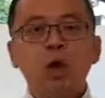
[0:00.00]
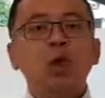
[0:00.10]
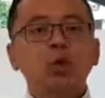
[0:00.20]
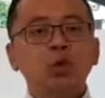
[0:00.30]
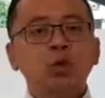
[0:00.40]

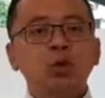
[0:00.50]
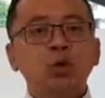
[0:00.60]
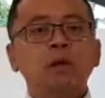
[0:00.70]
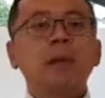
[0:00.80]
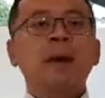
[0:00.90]
You
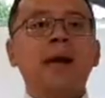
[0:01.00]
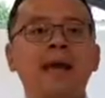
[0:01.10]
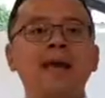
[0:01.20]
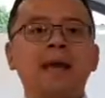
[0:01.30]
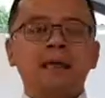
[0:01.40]
will
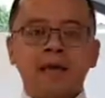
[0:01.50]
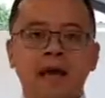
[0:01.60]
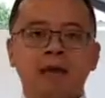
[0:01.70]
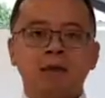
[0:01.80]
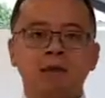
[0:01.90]
pay
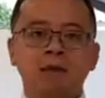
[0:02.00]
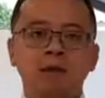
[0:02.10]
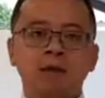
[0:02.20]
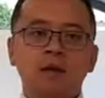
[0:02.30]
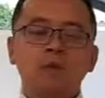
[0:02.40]
tax,
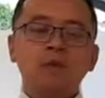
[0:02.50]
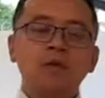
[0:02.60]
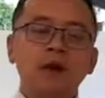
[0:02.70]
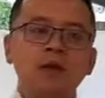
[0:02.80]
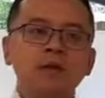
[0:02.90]
but the
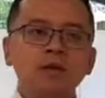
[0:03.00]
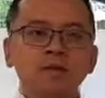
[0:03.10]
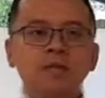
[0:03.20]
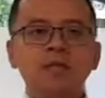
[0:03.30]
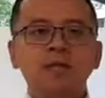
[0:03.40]
great news
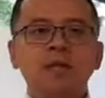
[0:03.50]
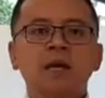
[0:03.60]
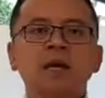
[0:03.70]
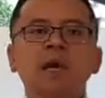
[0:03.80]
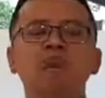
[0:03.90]
is
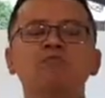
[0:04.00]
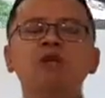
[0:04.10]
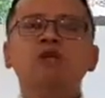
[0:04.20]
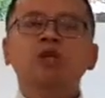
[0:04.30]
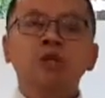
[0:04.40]
it
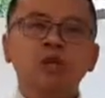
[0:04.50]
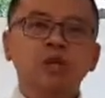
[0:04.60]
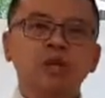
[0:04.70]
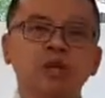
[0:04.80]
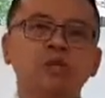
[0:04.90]

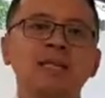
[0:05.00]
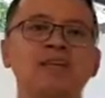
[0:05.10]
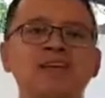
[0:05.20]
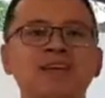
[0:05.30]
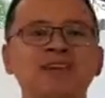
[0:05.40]
reduces the
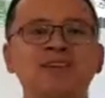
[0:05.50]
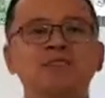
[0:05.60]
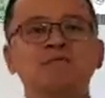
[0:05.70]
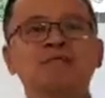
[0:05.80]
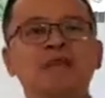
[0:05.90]

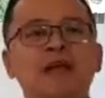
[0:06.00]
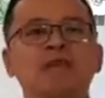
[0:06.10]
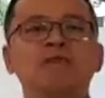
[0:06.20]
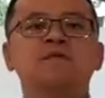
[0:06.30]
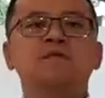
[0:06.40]
effective
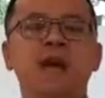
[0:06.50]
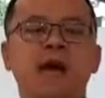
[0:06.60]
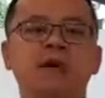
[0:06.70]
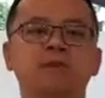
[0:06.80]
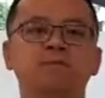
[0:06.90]
rate of
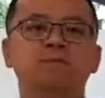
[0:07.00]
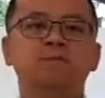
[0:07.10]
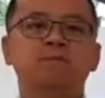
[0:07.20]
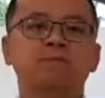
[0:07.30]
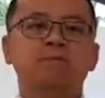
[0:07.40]
tax.
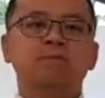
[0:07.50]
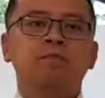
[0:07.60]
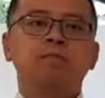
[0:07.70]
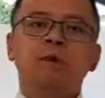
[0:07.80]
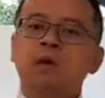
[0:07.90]

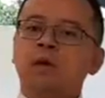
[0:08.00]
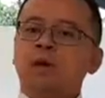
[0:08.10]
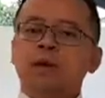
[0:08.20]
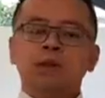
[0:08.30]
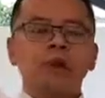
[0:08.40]

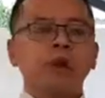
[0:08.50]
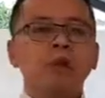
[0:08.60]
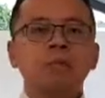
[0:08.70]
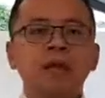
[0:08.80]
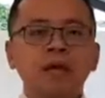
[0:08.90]
You make your
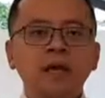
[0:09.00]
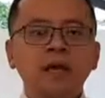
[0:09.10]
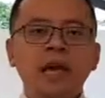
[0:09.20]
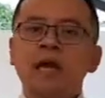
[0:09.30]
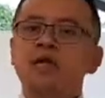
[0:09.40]
money,
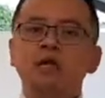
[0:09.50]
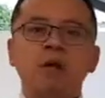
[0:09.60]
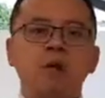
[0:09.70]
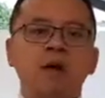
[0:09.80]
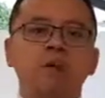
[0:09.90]
it's
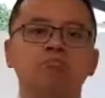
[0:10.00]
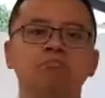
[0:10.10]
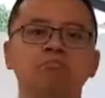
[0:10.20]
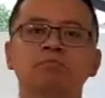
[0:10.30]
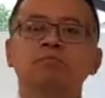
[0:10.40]
growing.
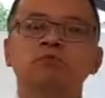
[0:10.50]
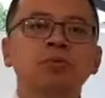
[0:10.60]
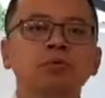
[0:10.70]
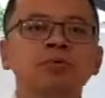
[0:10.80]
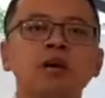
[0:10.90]
You
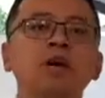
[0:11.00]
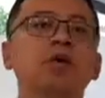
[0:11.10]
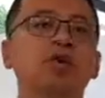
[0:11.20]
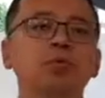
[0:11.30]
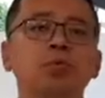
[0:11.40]
decide
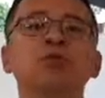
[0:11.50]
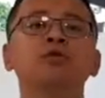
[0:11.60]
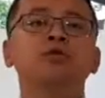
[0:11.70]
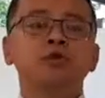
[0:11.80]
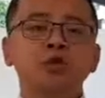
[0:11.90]
you want
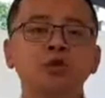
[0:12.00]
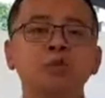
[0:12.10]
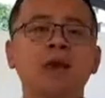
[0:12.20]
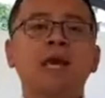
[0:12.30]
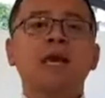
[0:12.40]
to
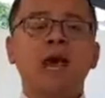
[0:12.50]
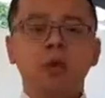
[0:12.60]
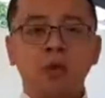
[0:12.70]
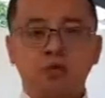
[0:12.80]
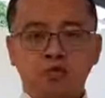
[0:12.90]
make a
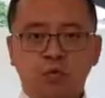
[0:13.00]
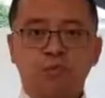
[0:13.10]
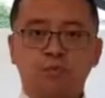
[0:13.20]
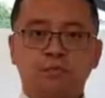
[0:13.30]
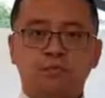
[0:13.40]
withdrawal.